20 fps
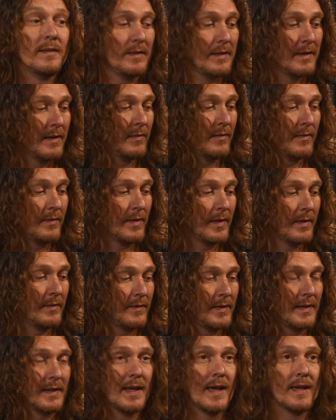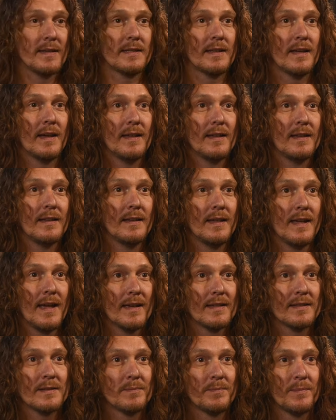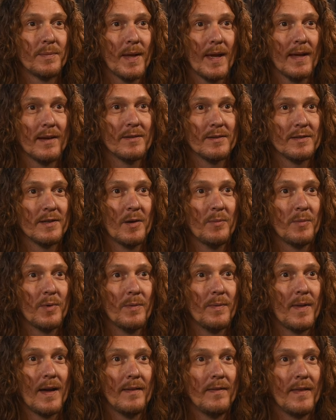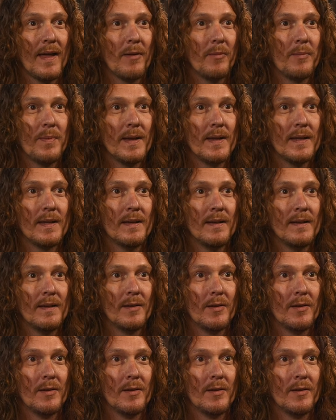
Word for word: you know, the the SKEX piano sample, and that will be